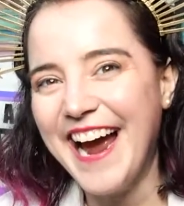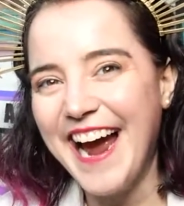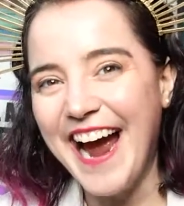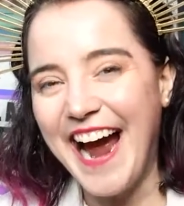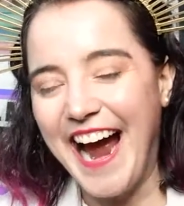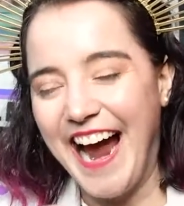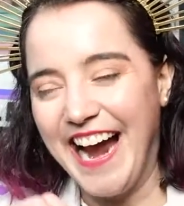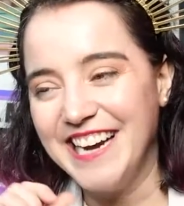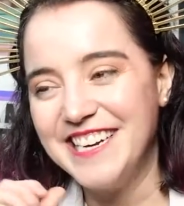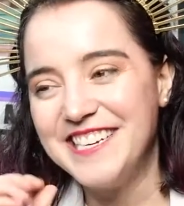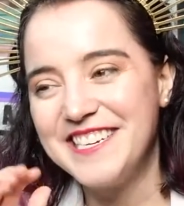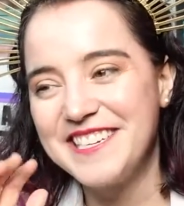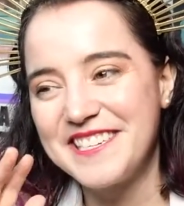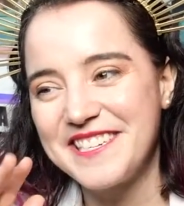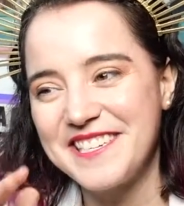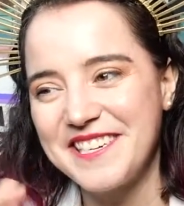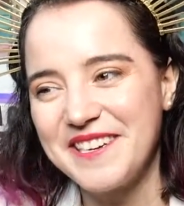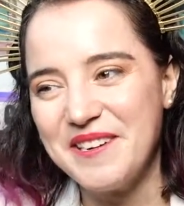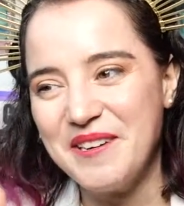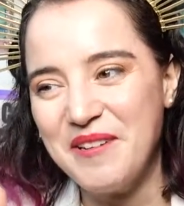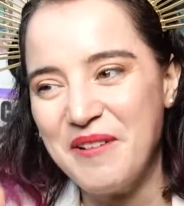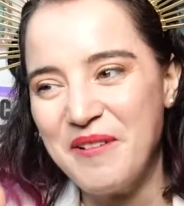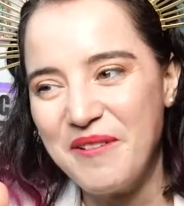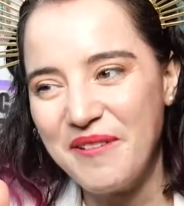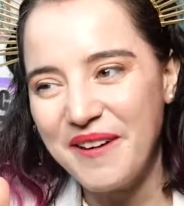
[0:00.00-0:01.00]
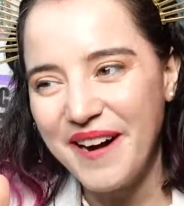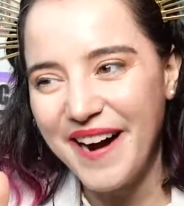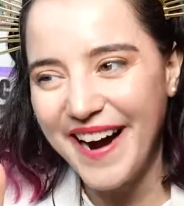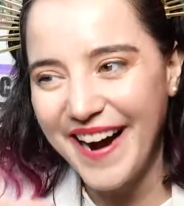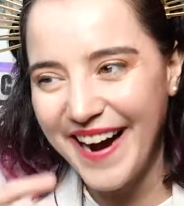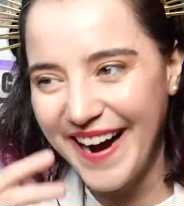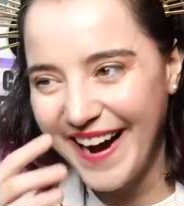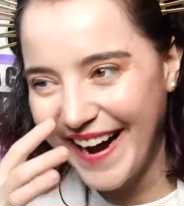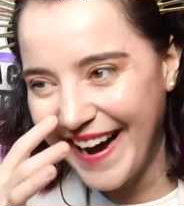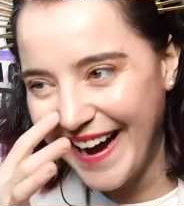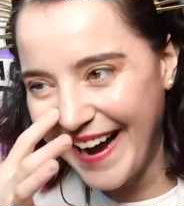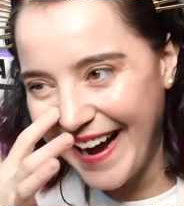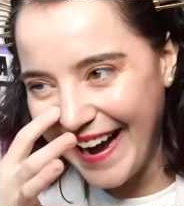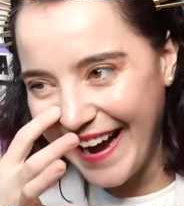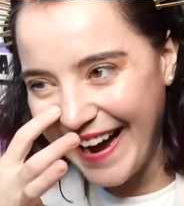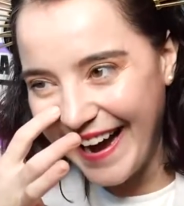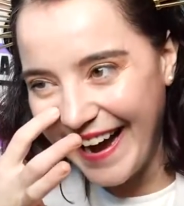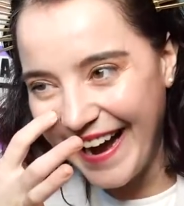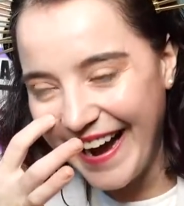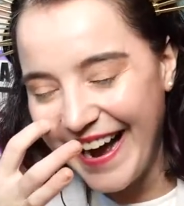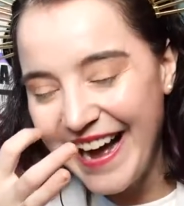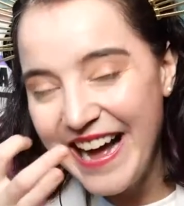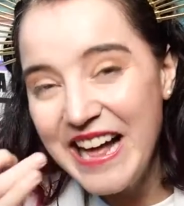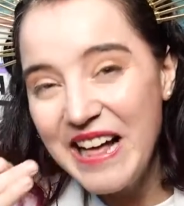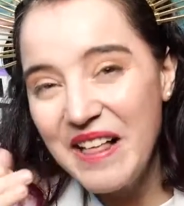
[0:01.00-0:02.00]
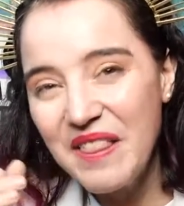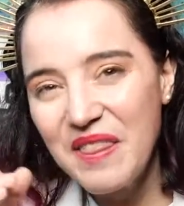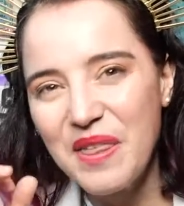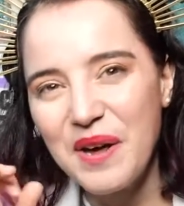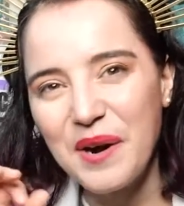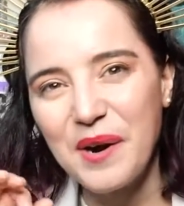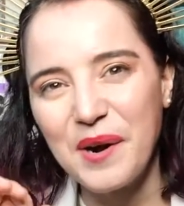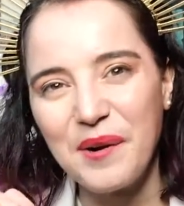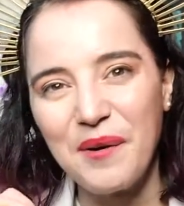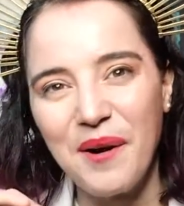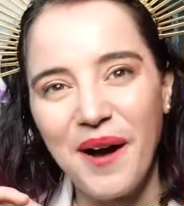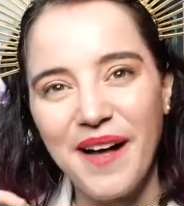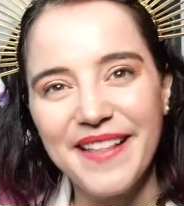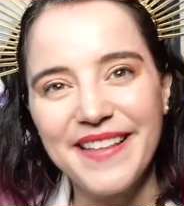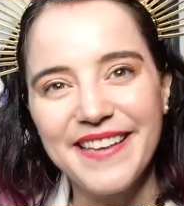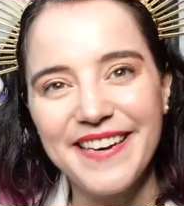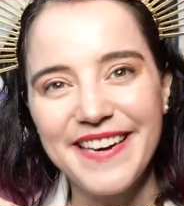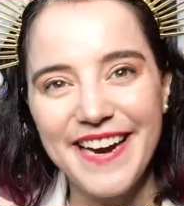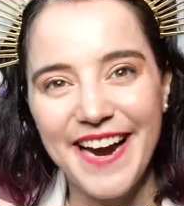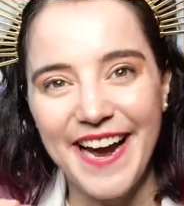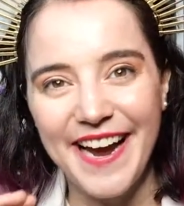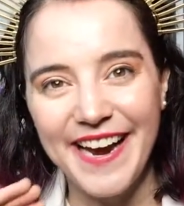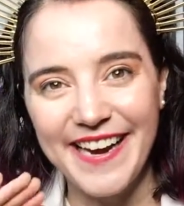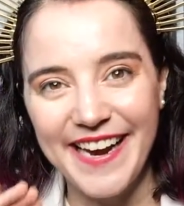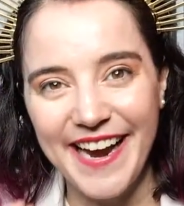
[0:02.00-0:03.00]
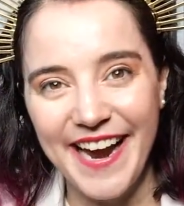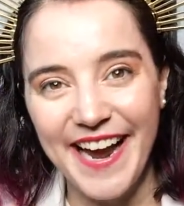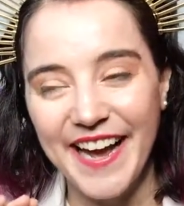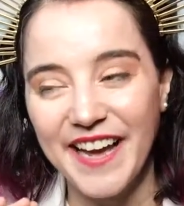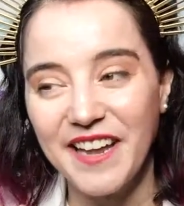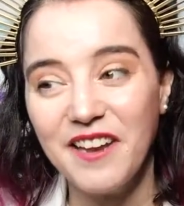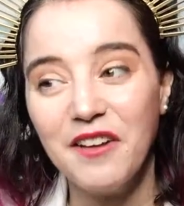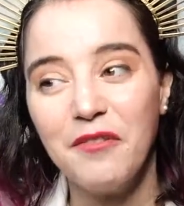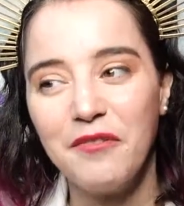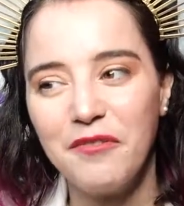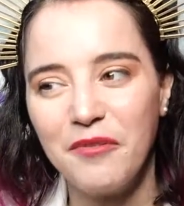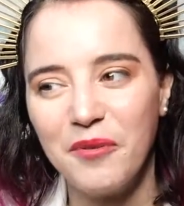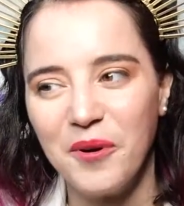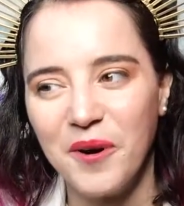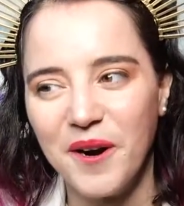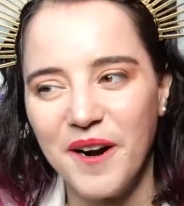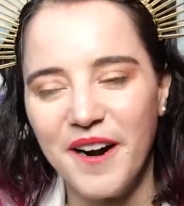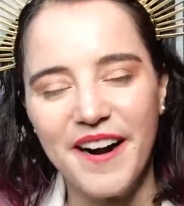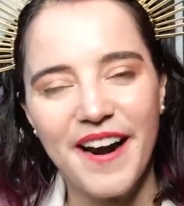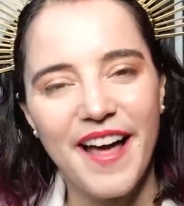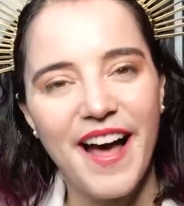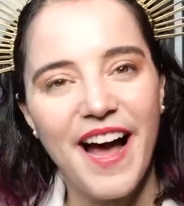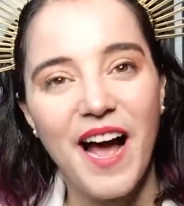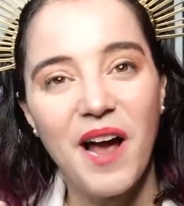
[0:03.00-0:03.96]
And two, the quality I can afford,